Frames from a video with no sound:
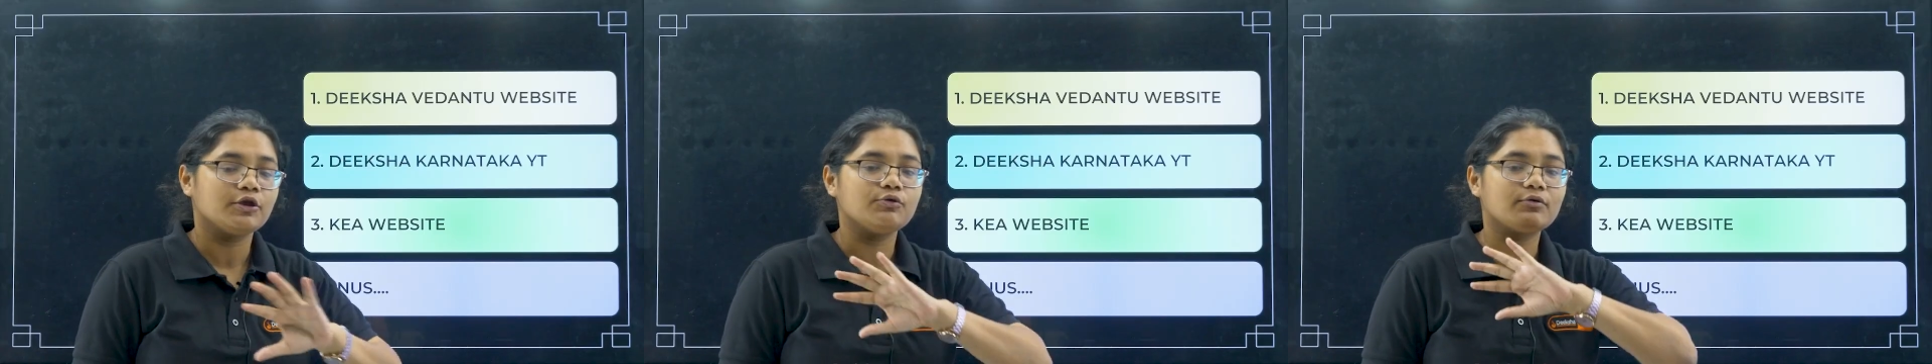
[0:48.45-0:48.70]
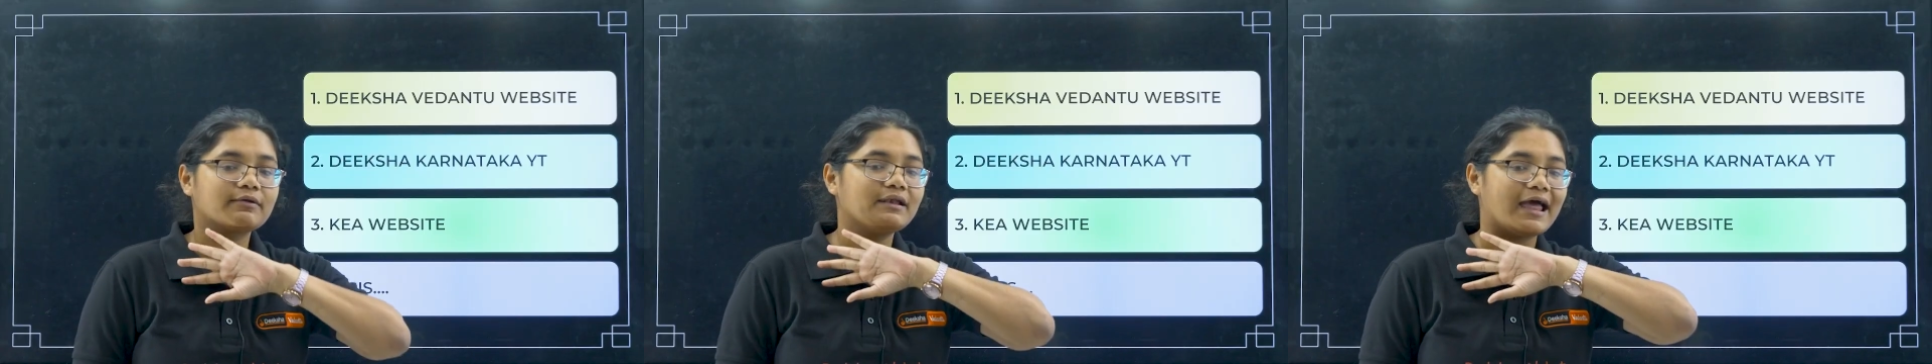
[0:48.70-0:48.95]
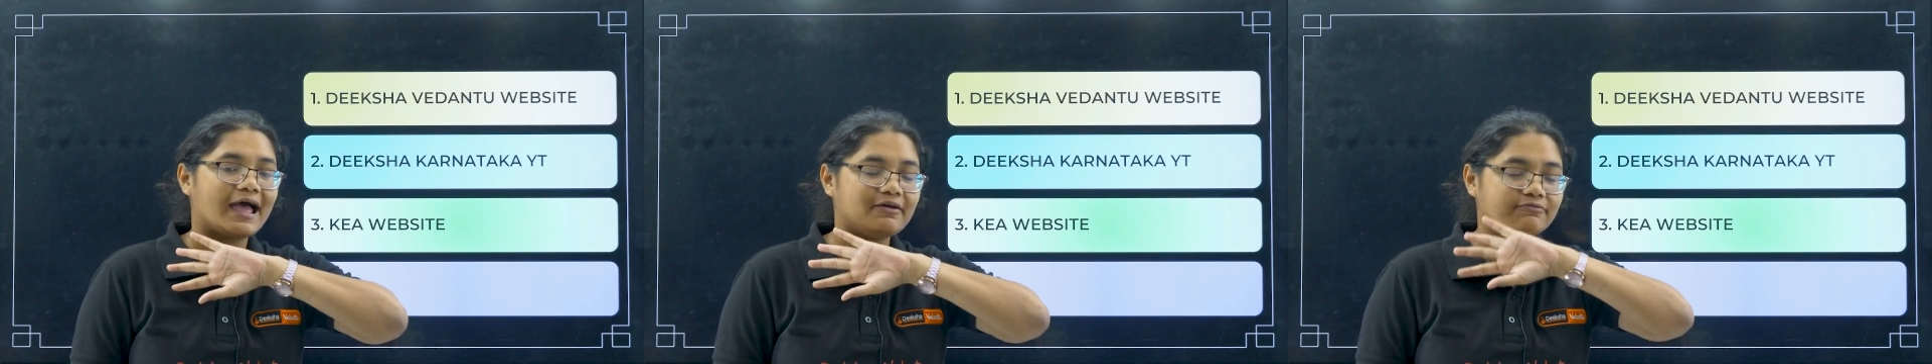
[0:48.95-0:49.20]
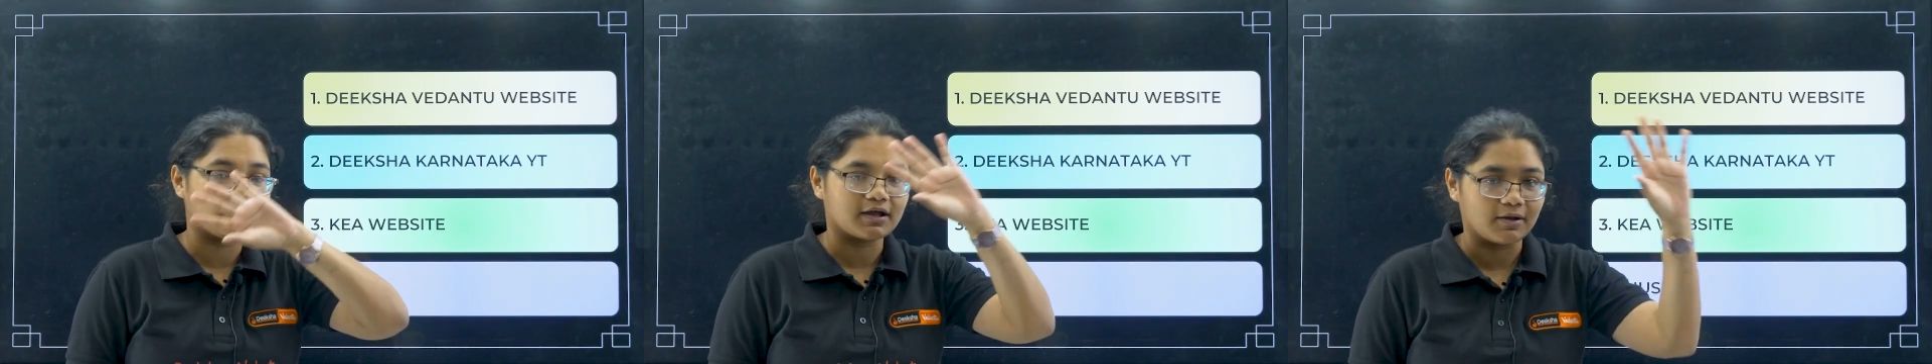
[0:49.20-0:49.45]
You can
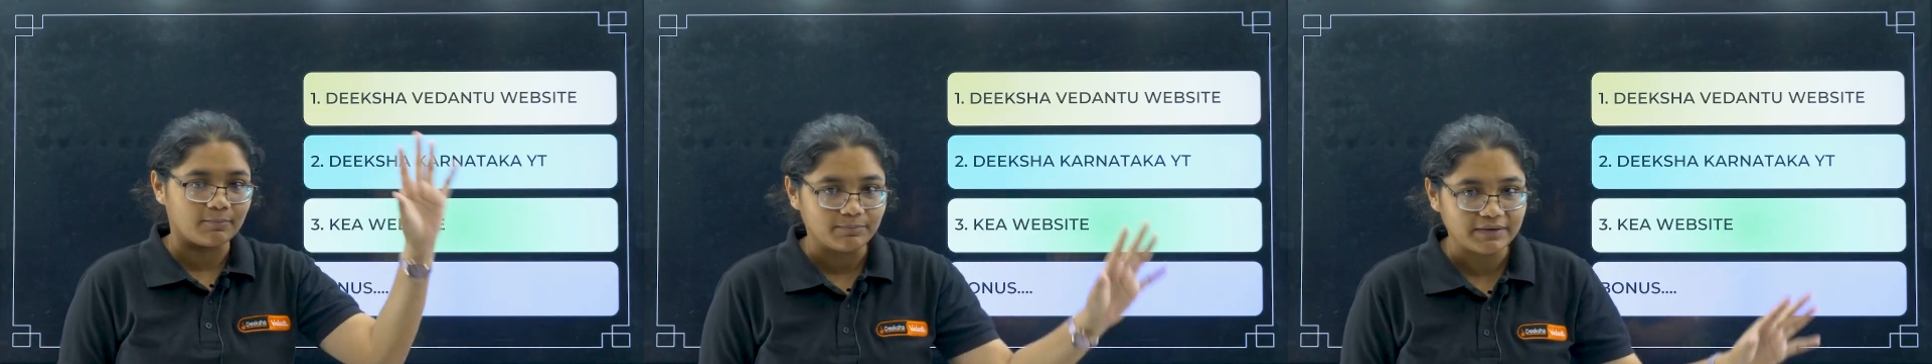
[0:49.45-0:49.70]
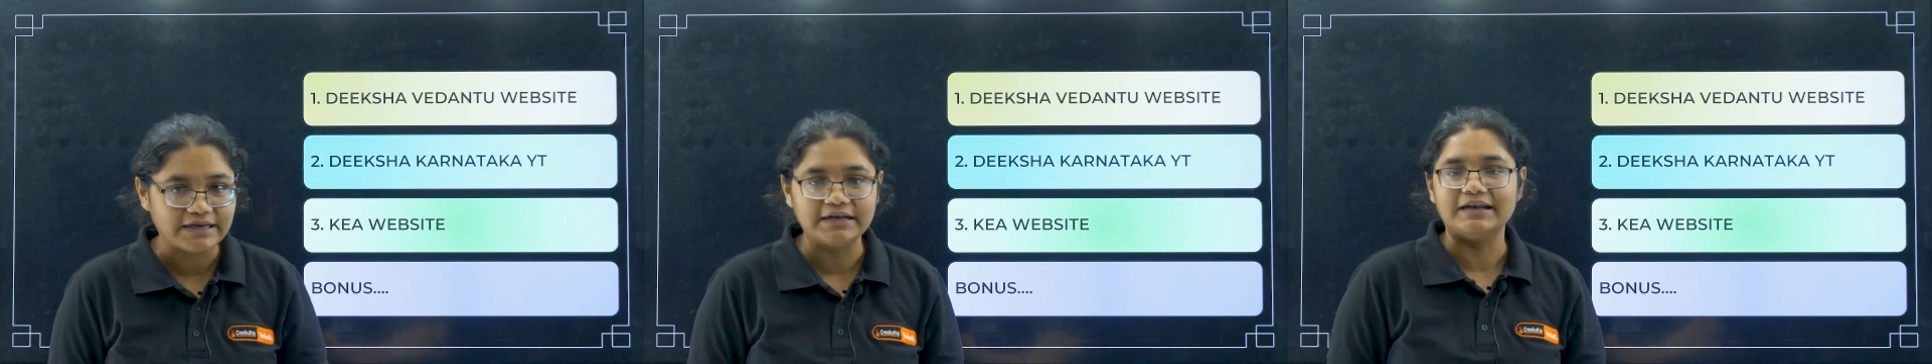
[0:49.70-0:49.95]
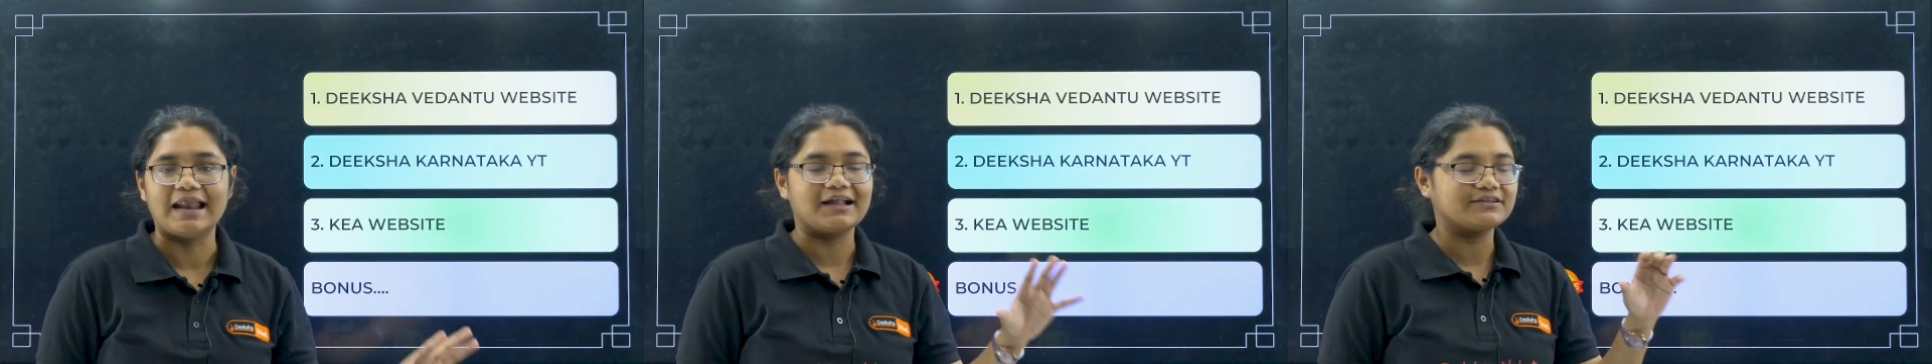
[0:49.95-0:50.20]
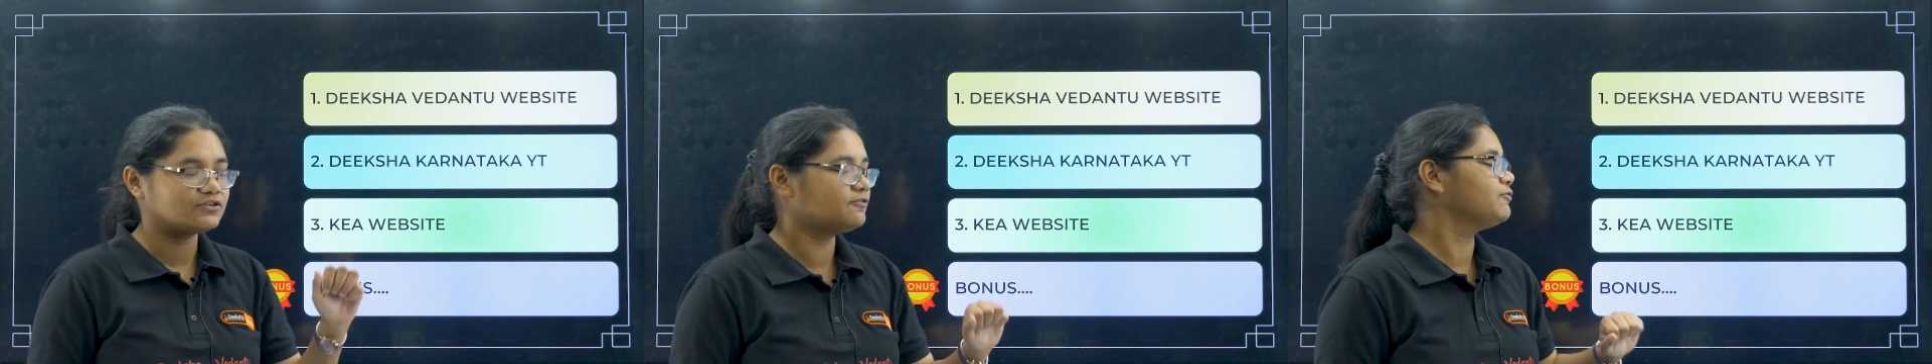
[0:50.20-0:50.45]
have a complete
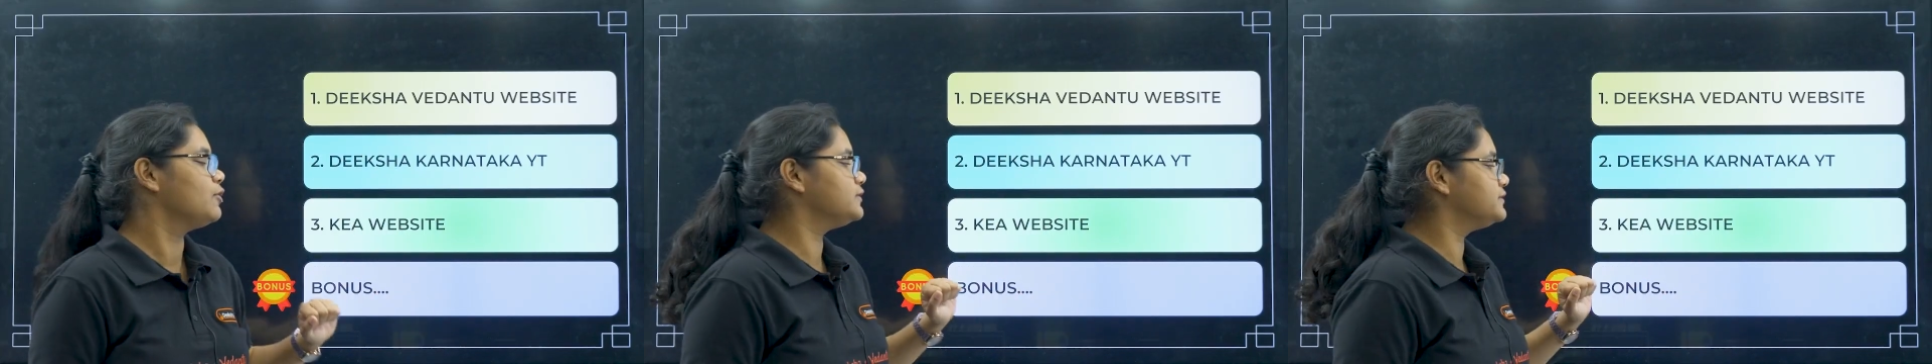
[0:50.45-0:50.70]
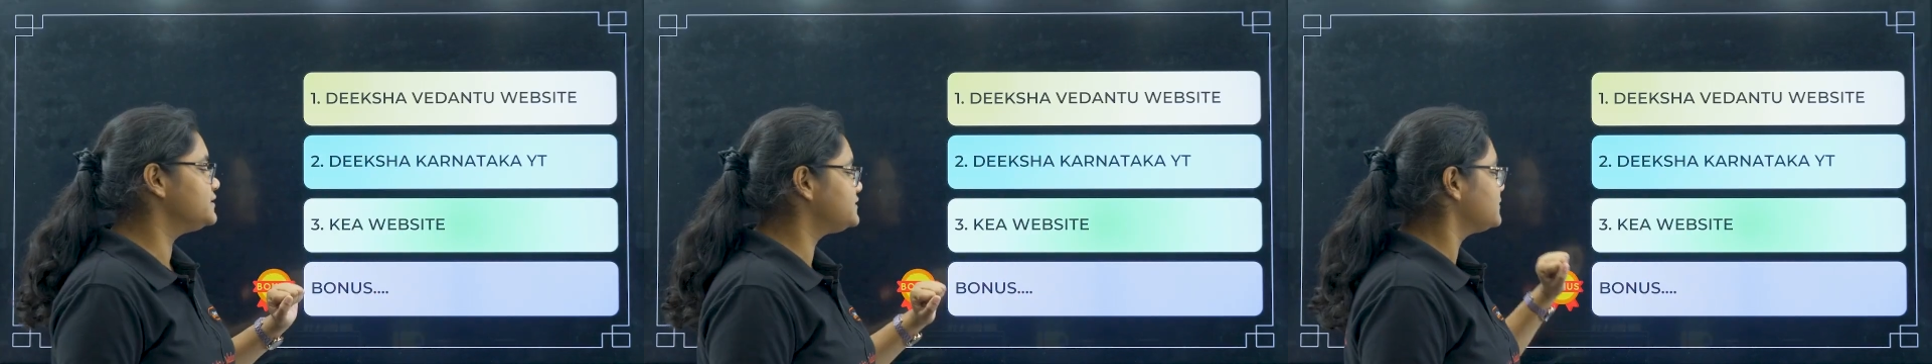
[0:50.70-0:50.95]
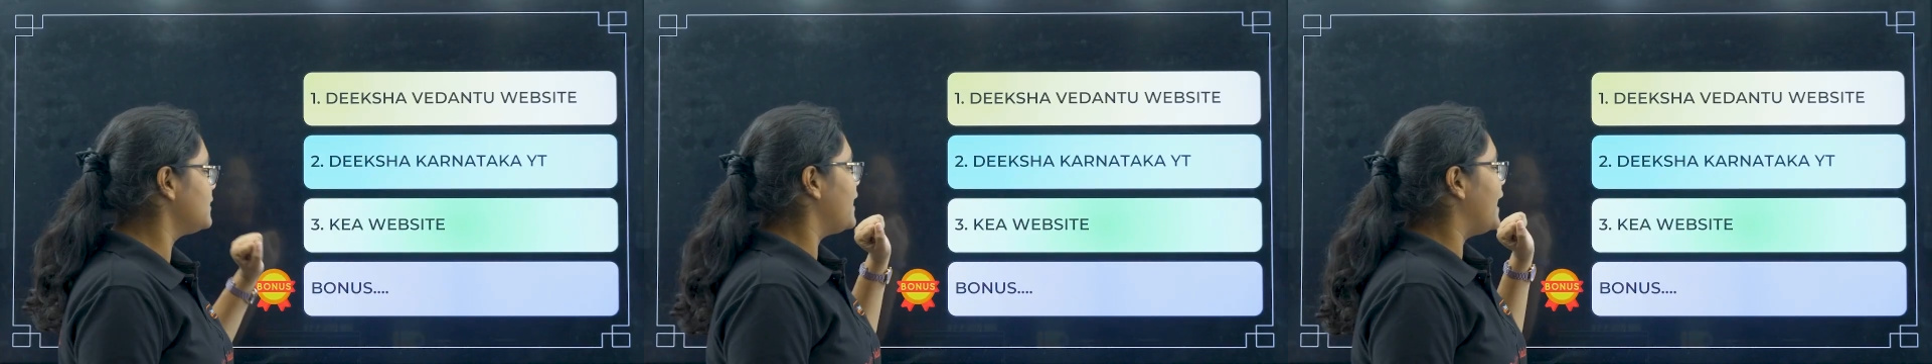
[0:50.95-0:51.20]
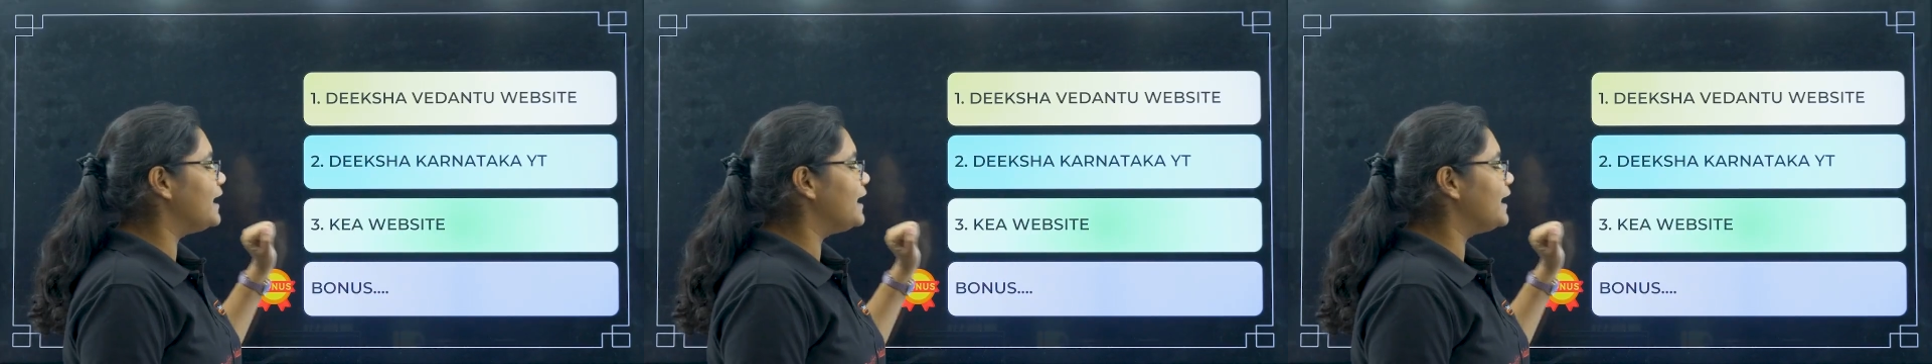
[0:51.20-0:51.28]
glance of all this.